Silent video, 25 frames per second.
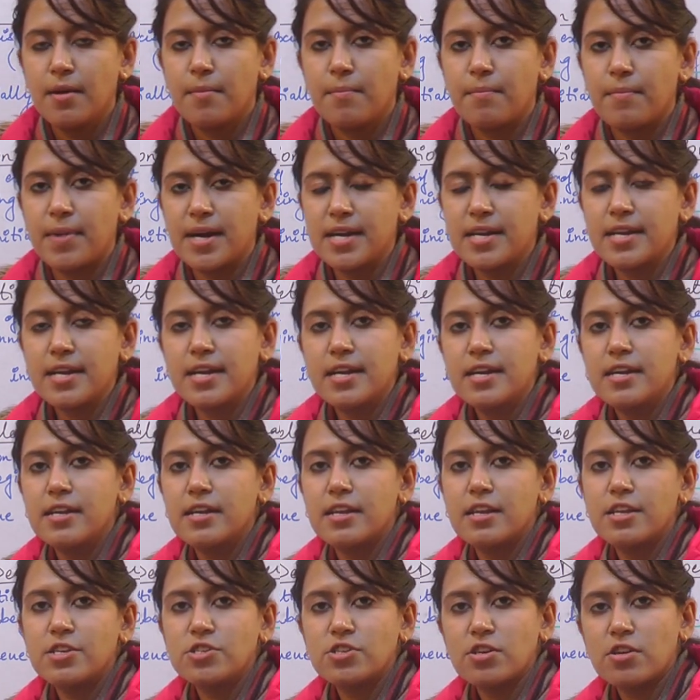But in
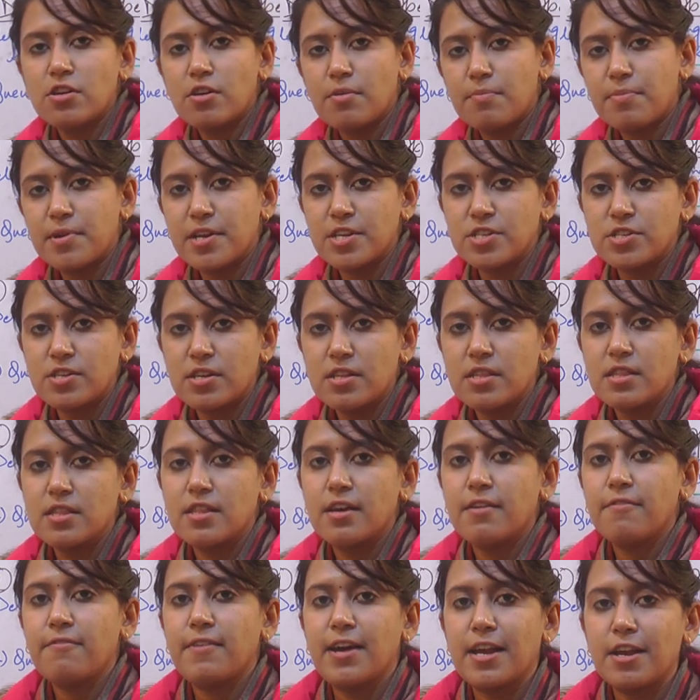deletion operation
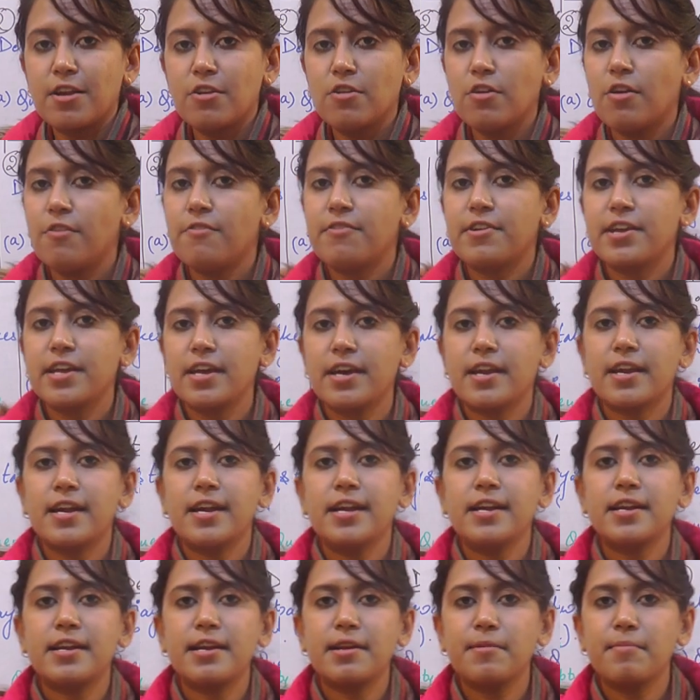the value of rear
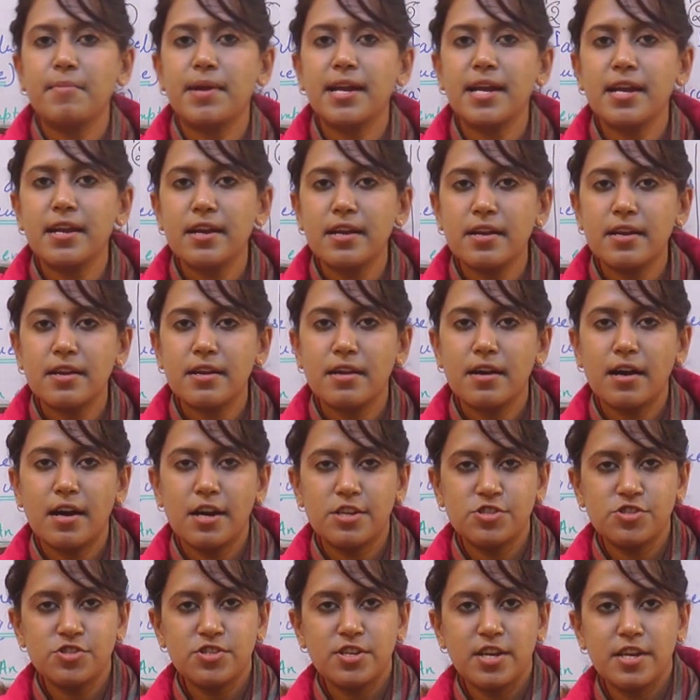end remain
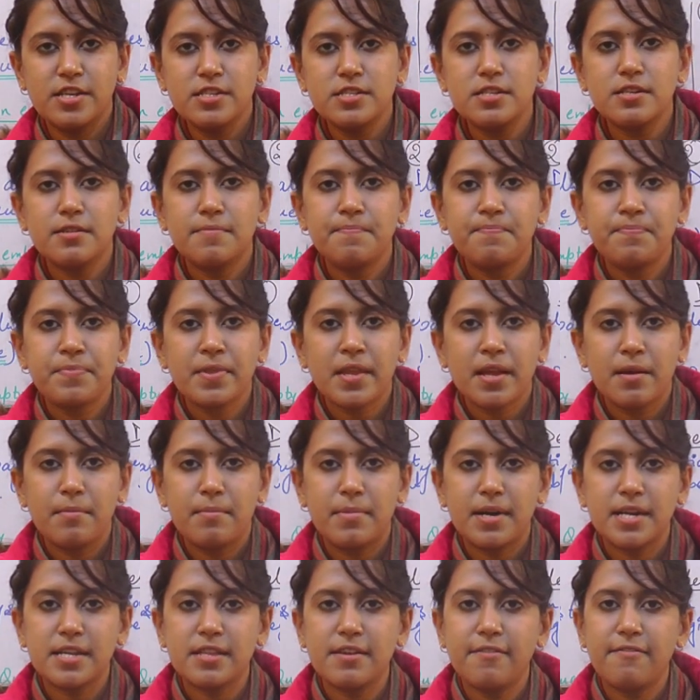unchanged
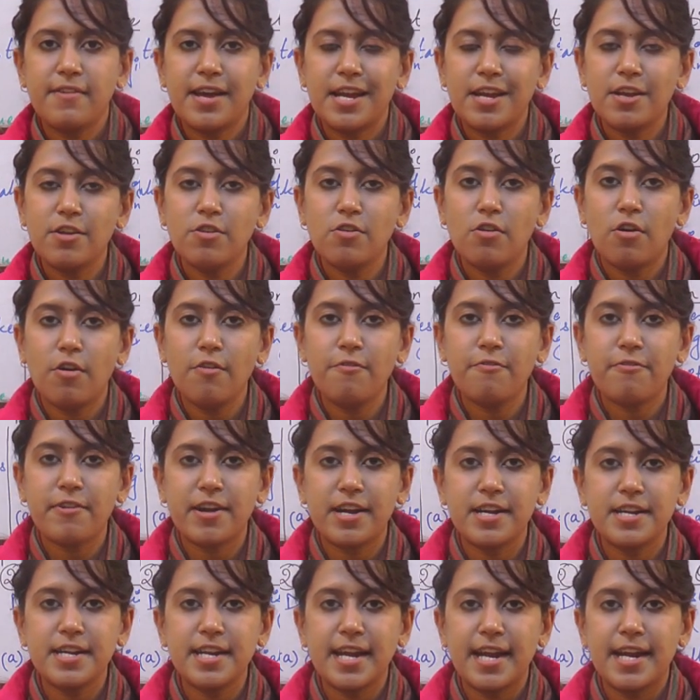but the value of
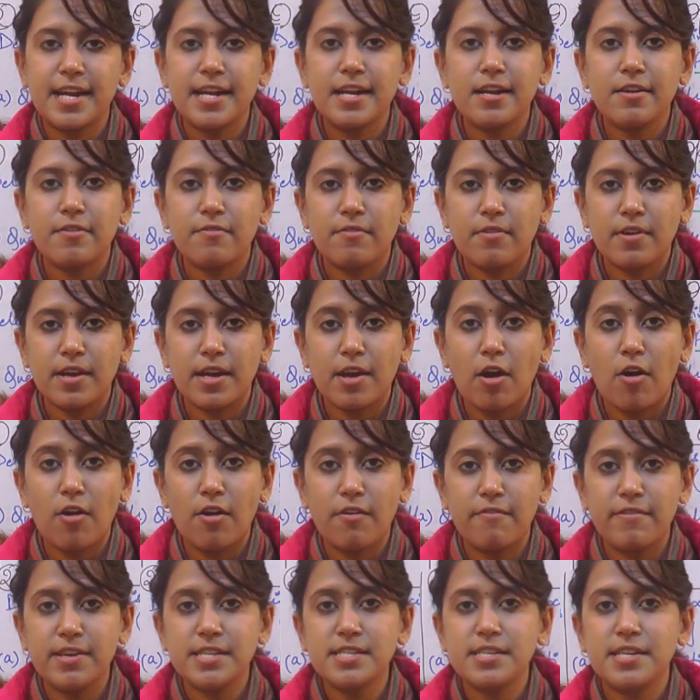front end
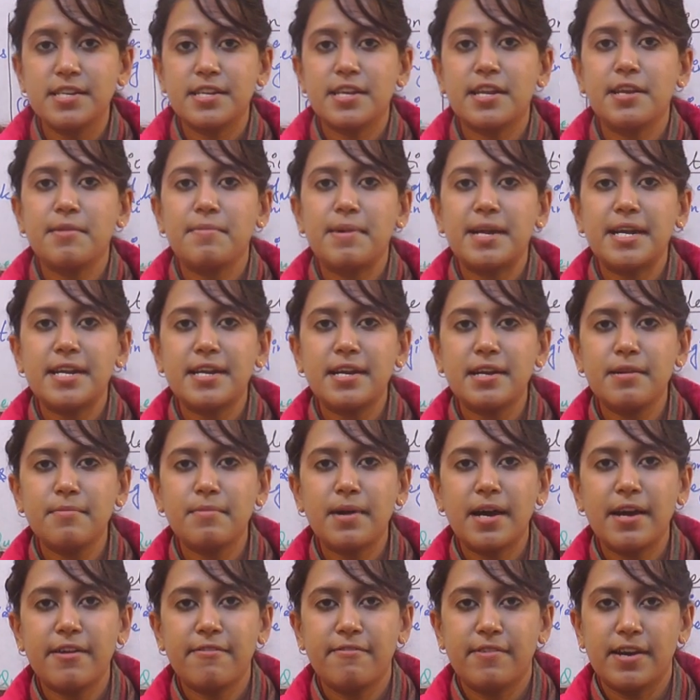always incremented
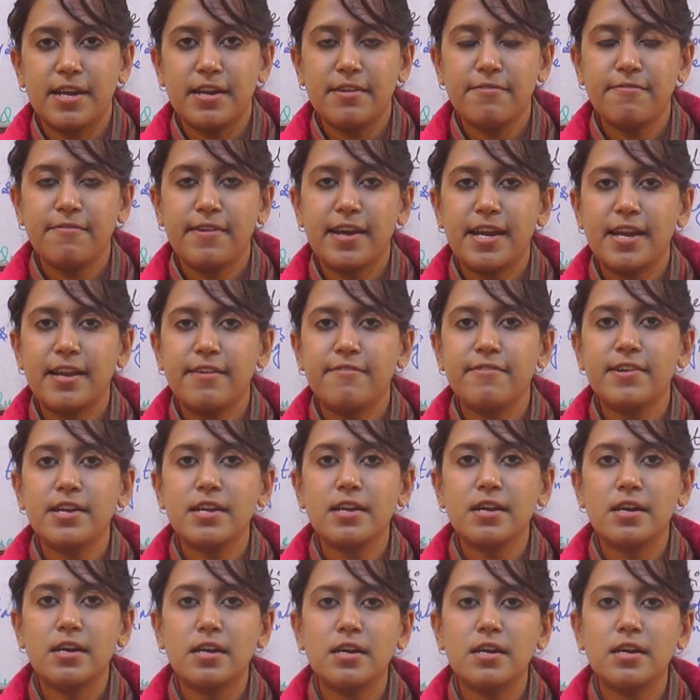by 1 whenever